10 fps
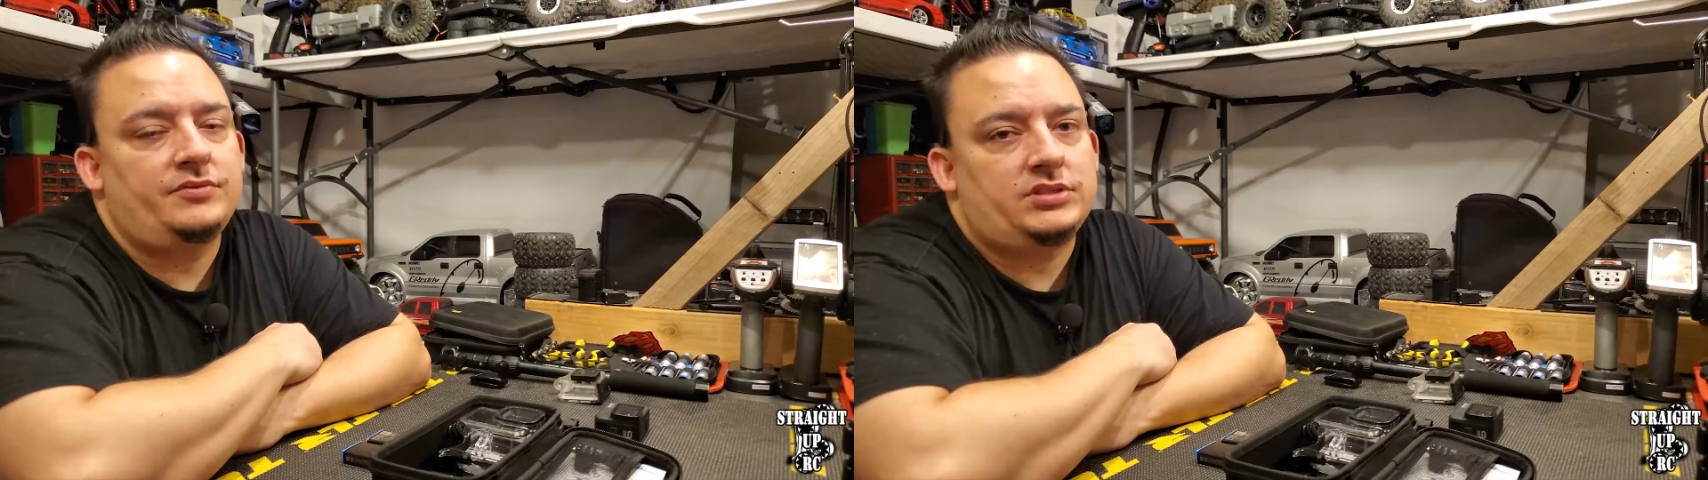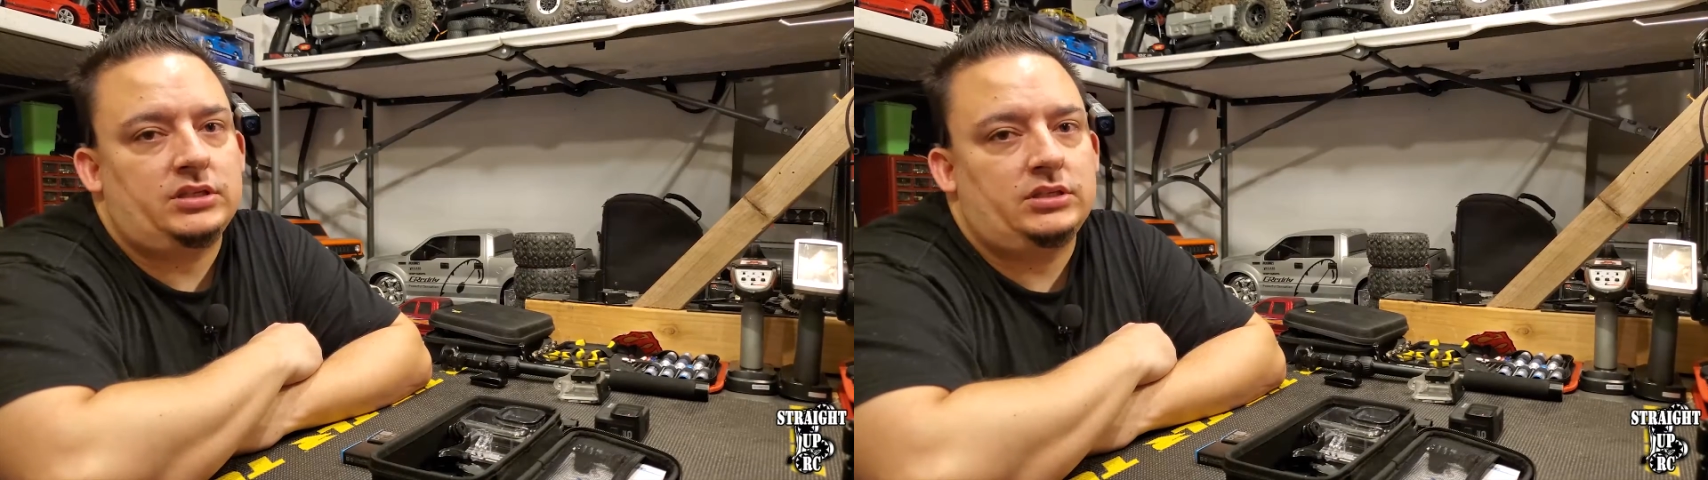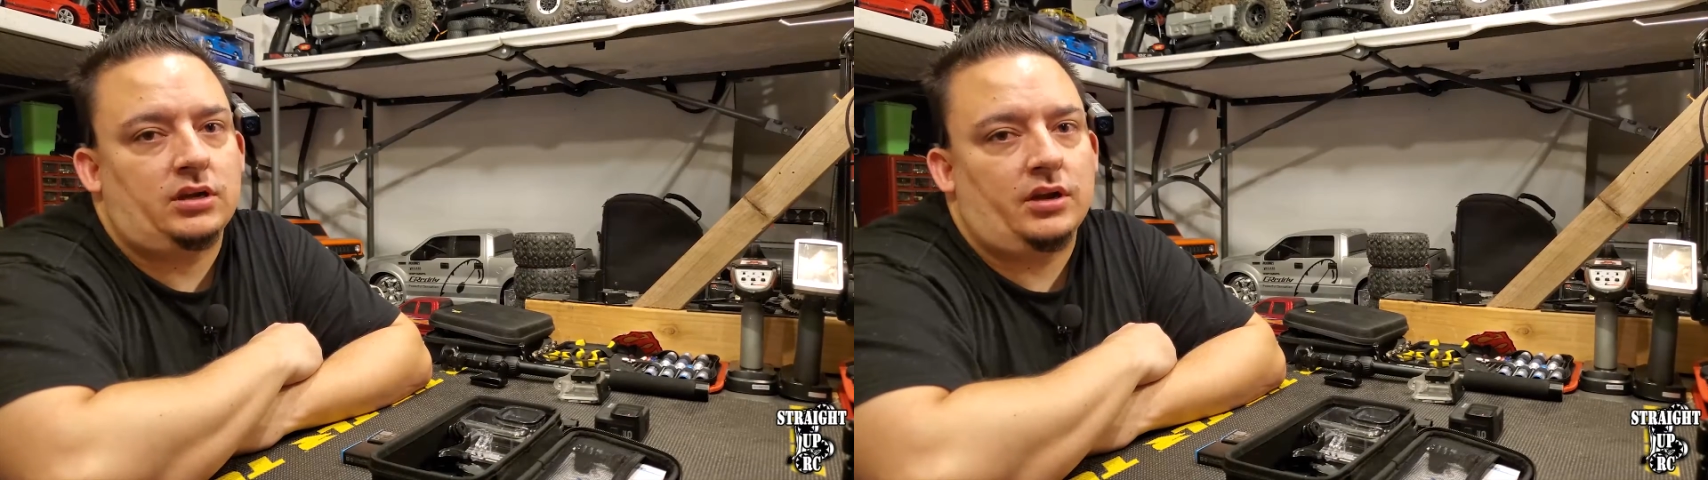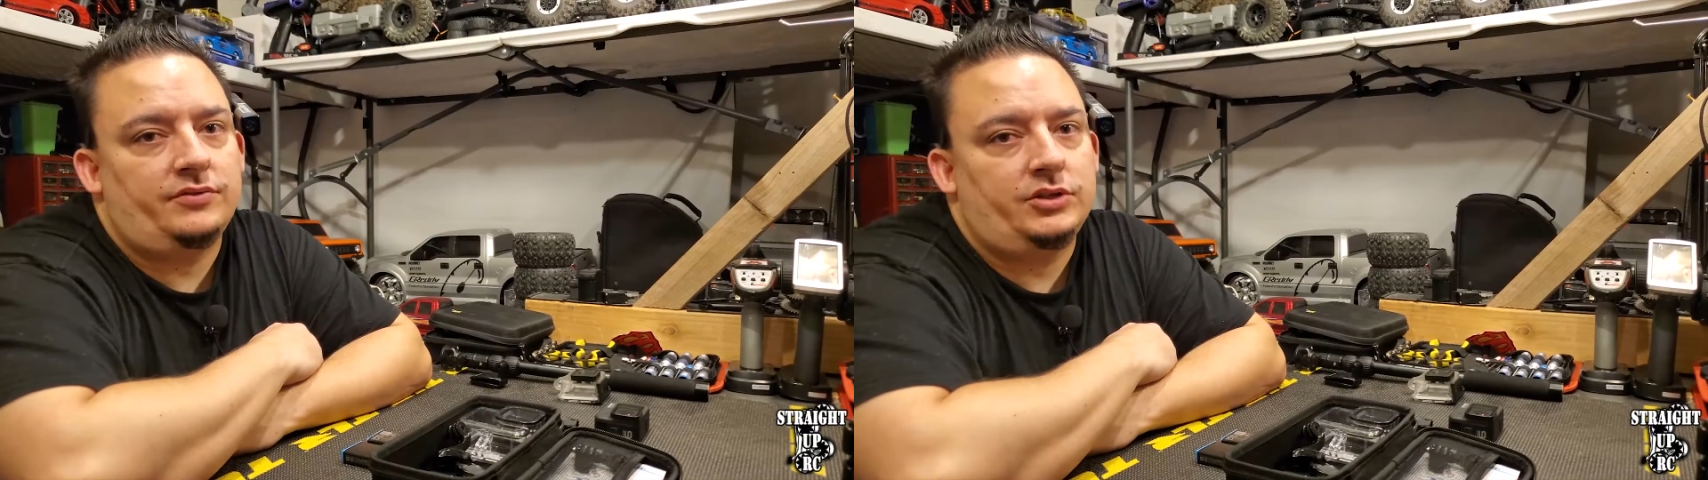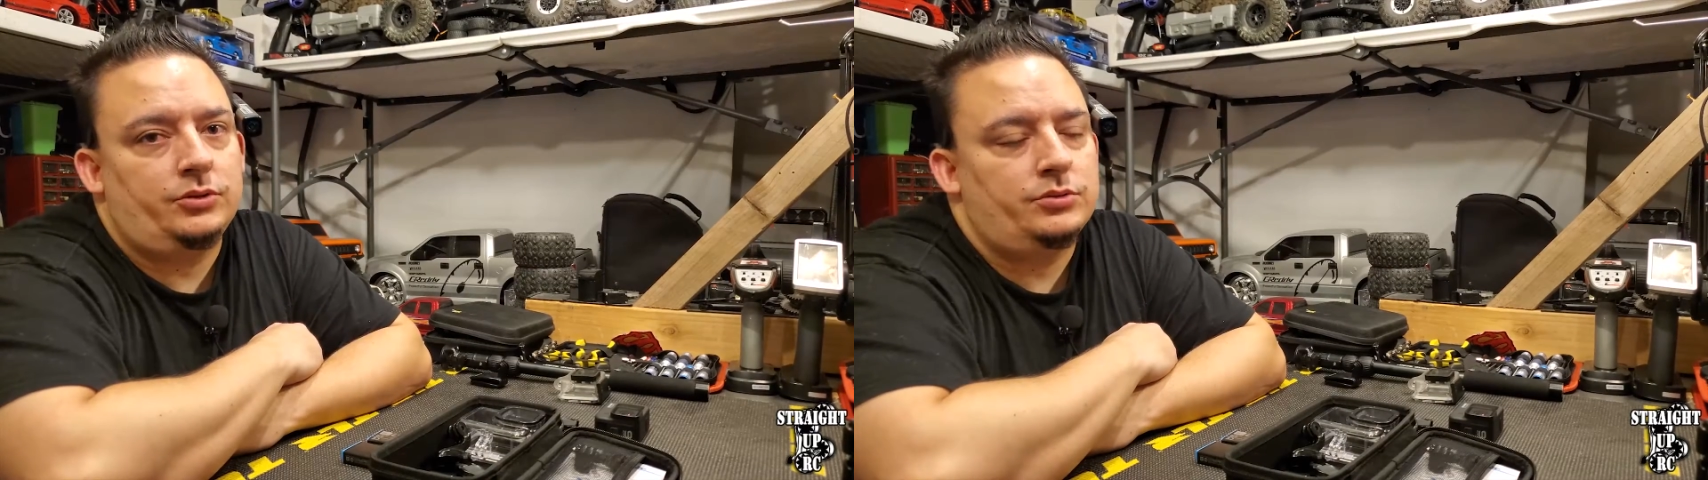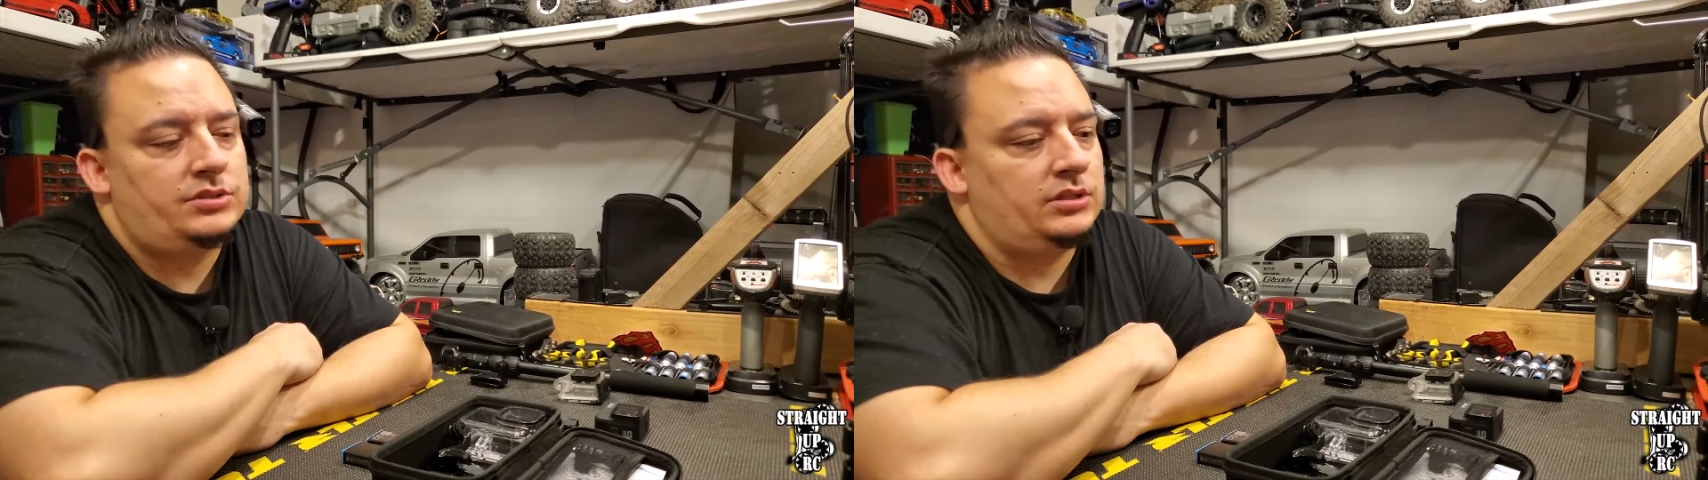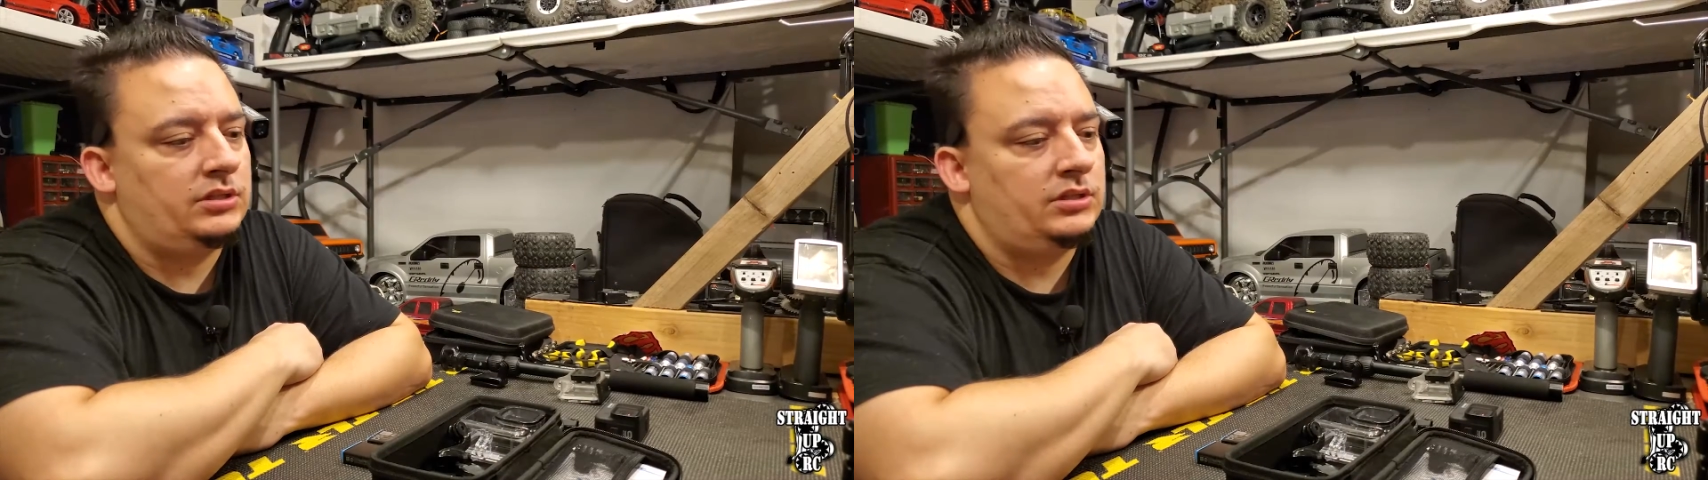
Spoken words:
seen and I've used,